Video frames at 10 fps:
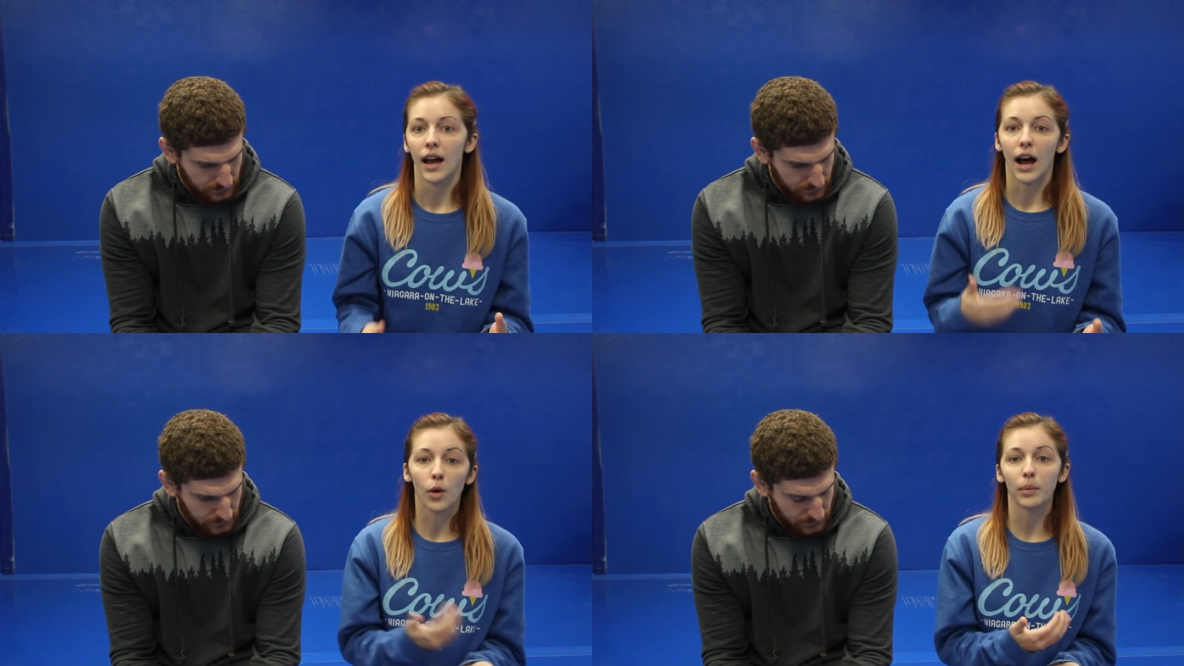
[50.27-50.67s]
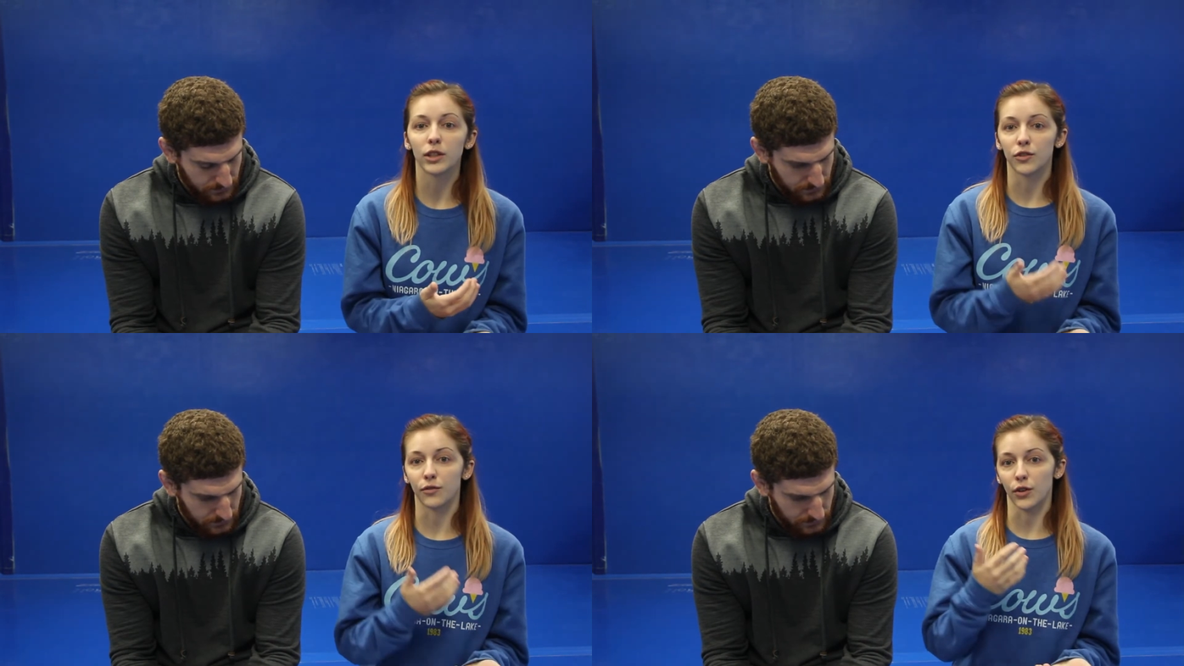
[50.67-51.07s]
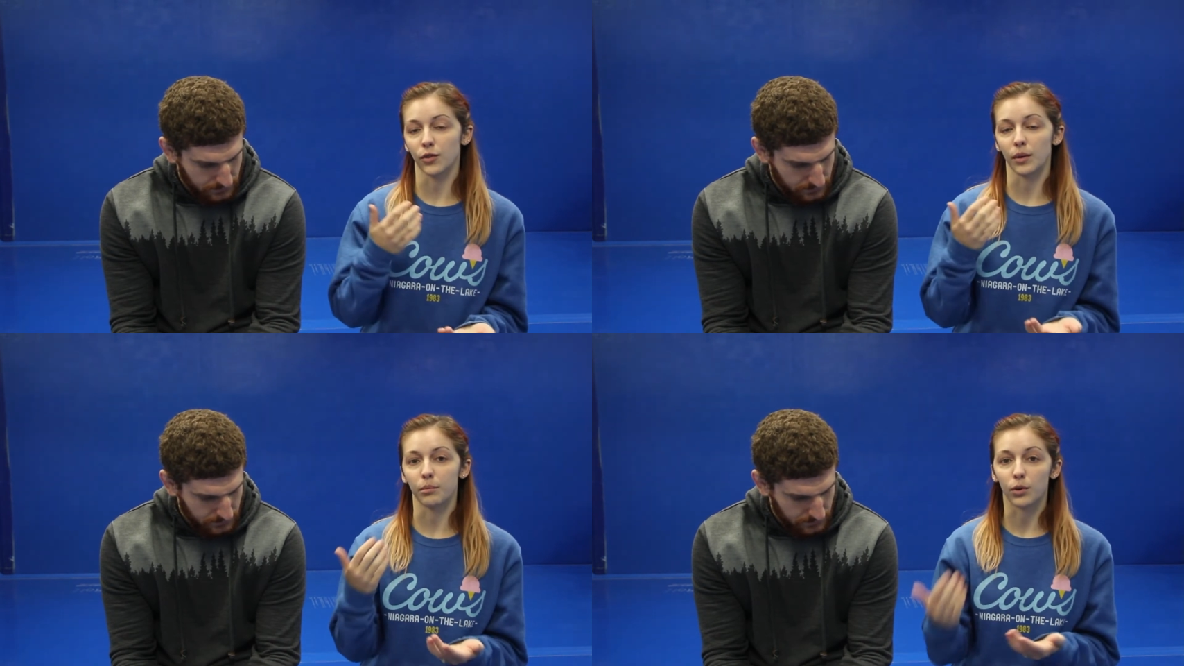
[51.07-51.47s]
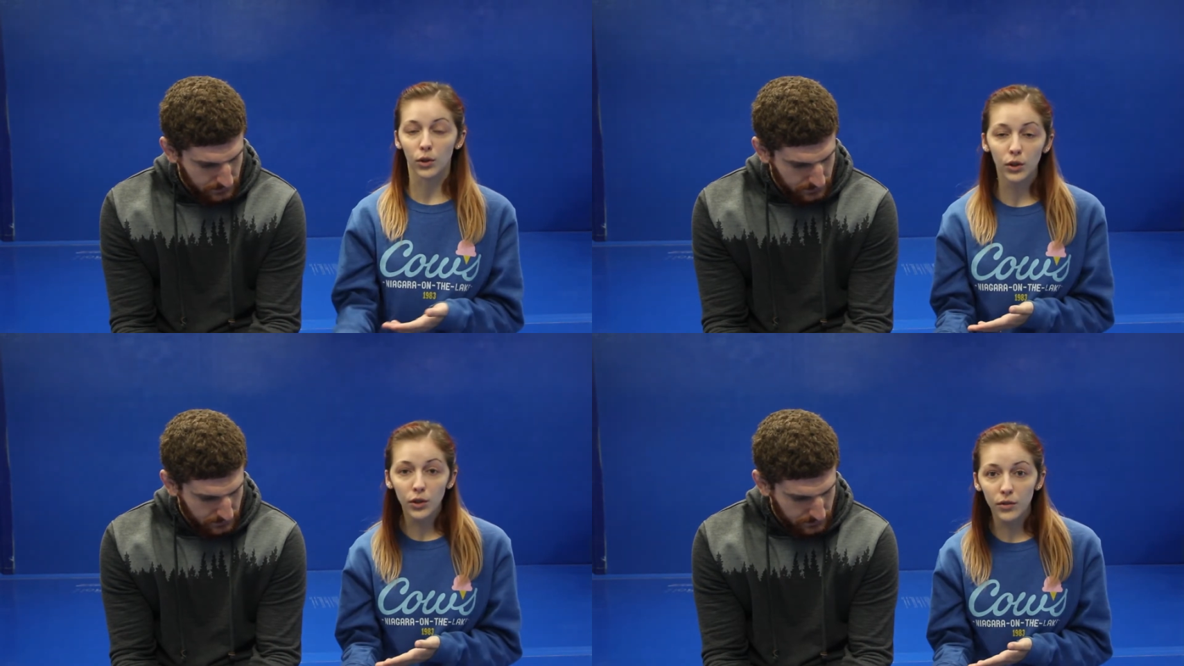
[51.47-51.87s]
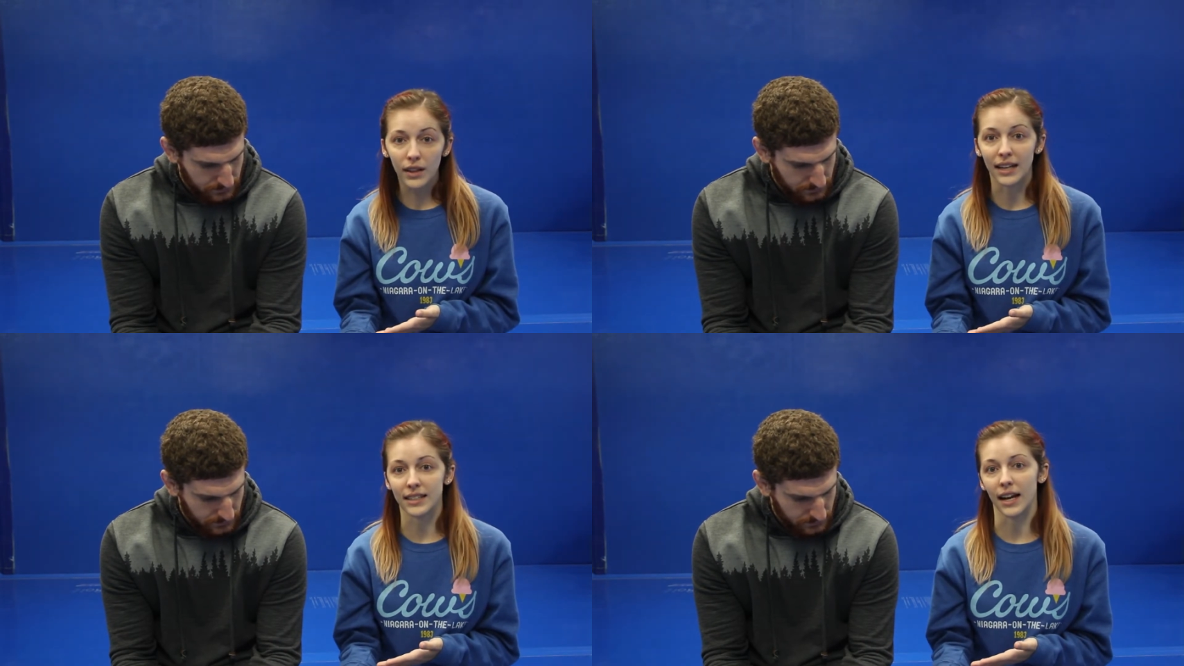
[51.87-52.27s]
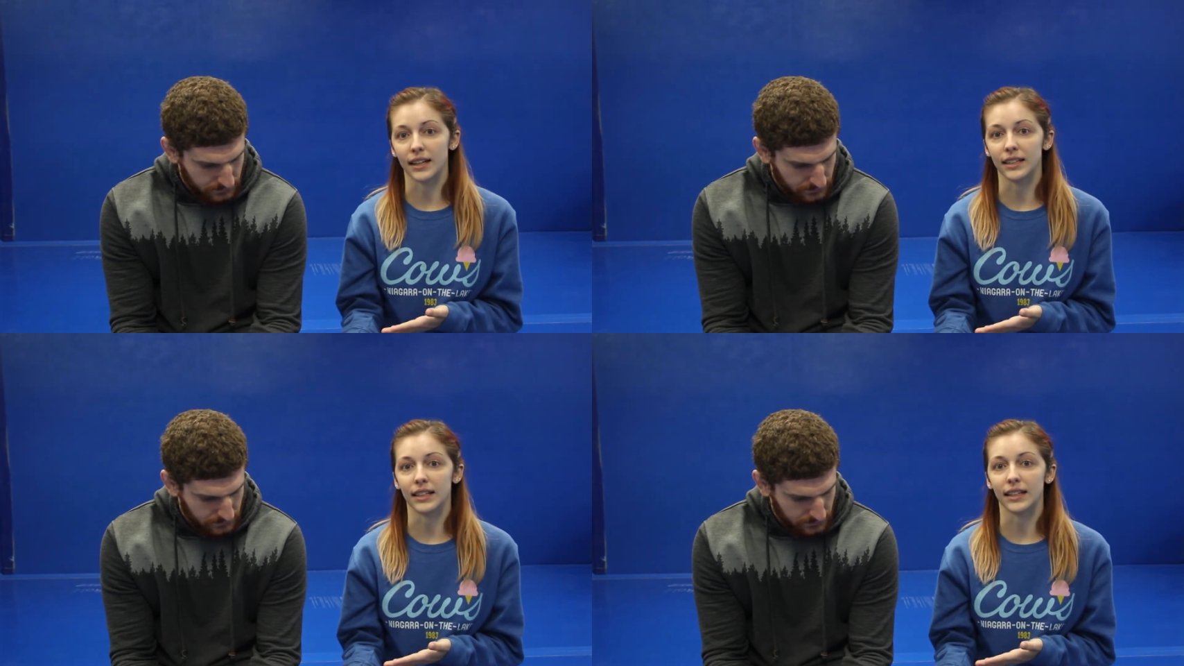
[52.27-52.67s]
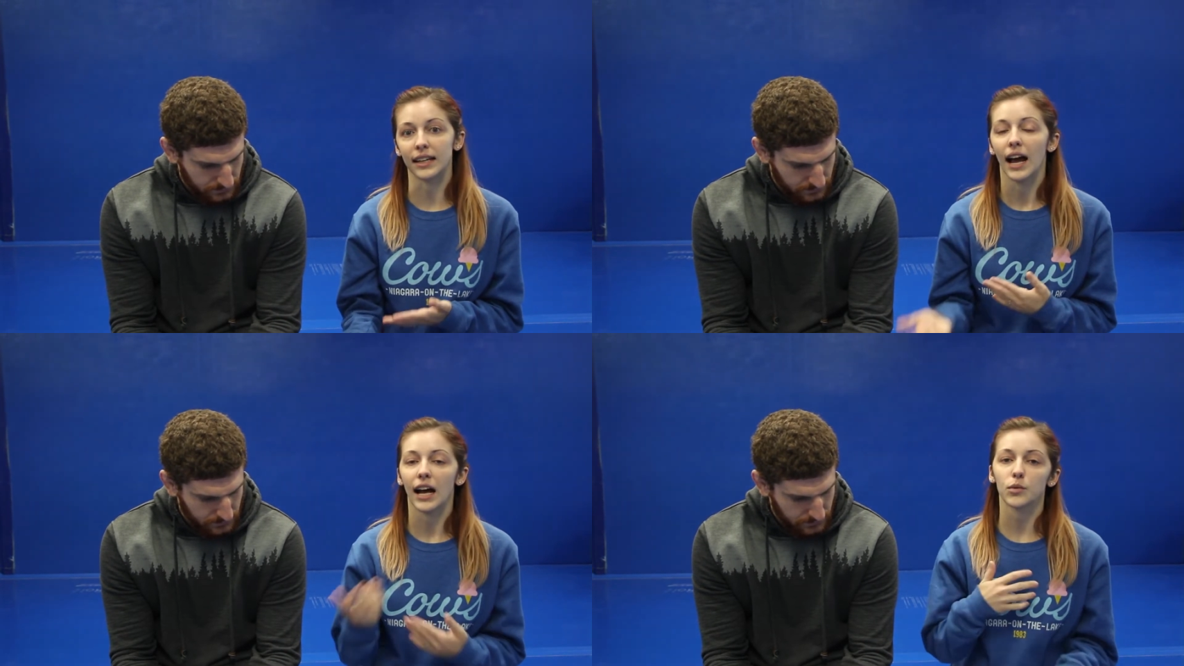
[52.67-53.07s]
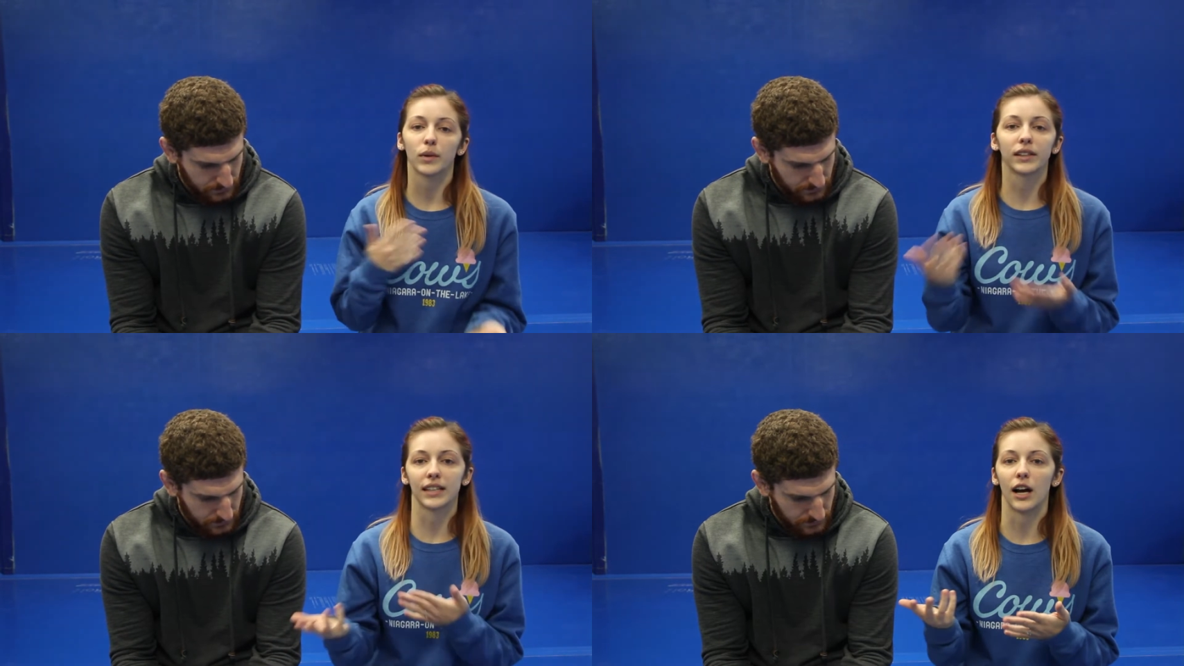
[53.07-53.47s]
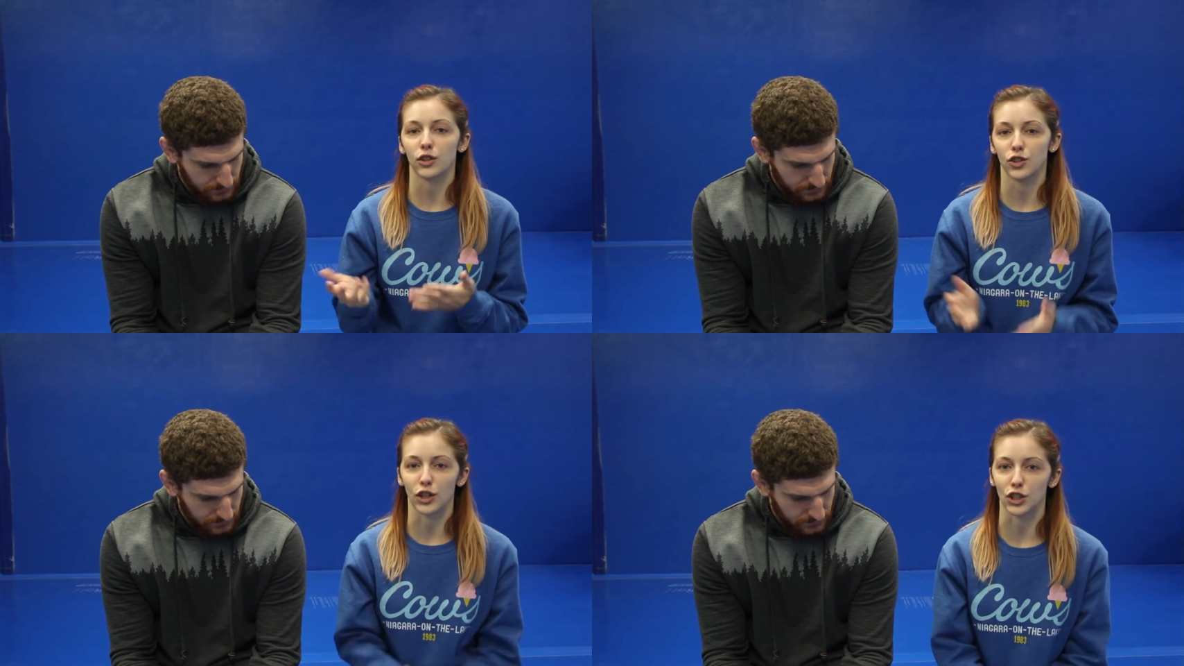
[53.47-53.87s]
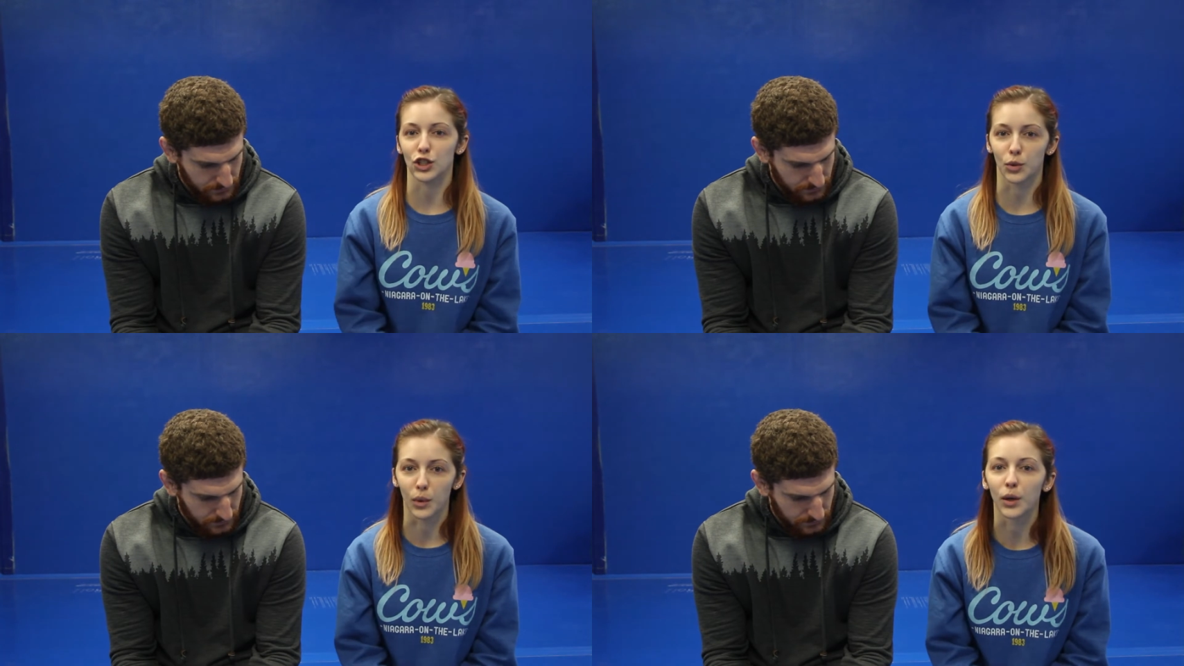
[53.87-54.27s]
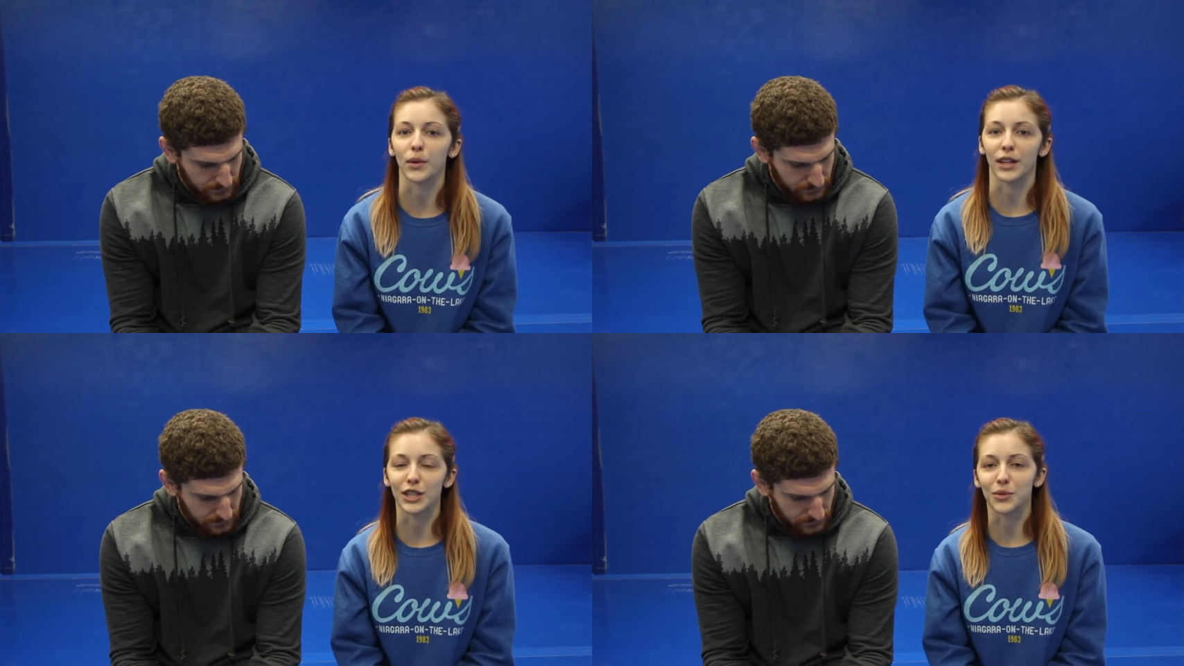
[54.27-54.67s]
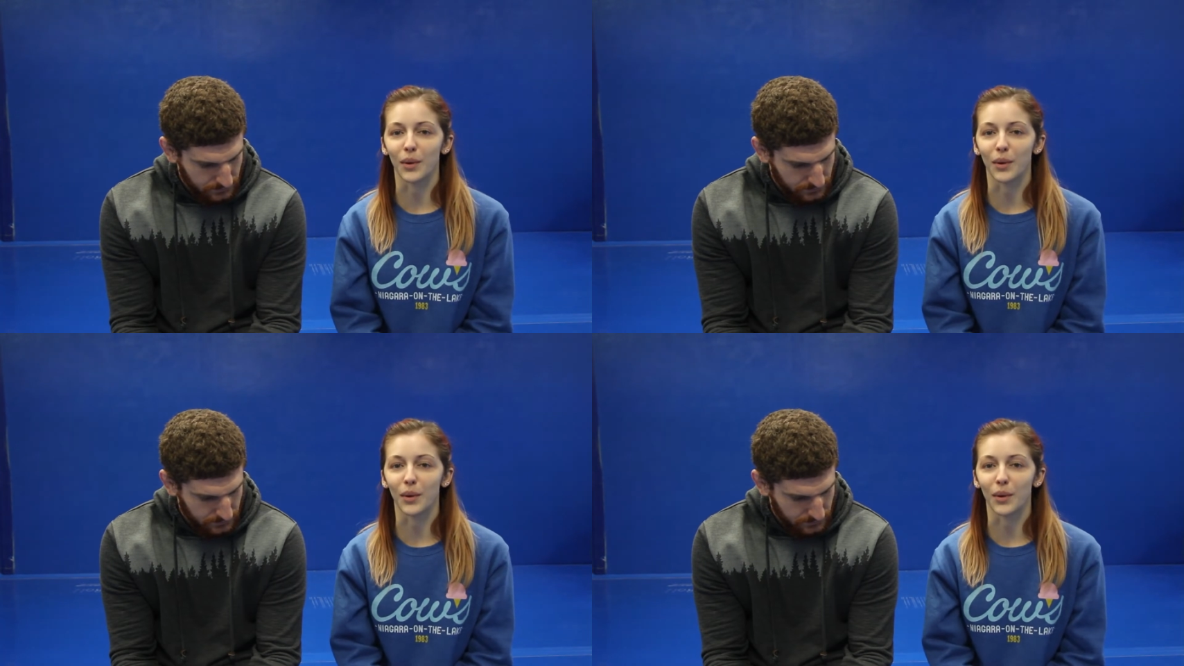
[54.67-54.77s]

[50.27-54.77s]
Speaker 1: helping to further improve that technique as well as counter stretches to work with it as